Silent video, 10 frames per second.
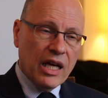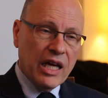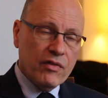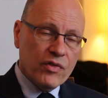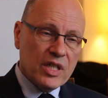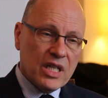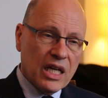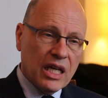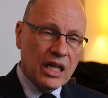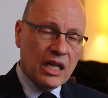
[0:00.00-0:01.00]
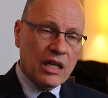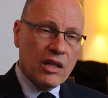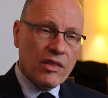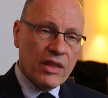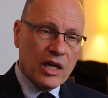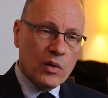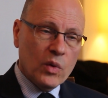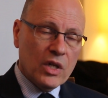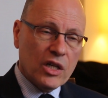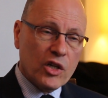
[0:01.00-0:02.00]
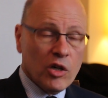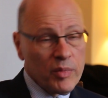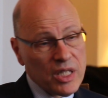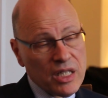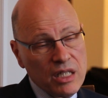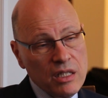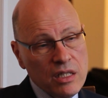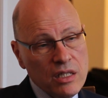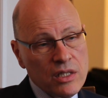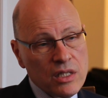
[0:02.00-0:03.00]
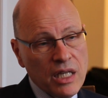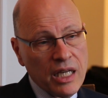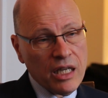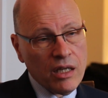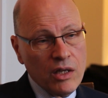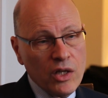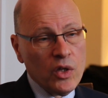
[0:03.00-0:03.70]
Every day there were commentators saying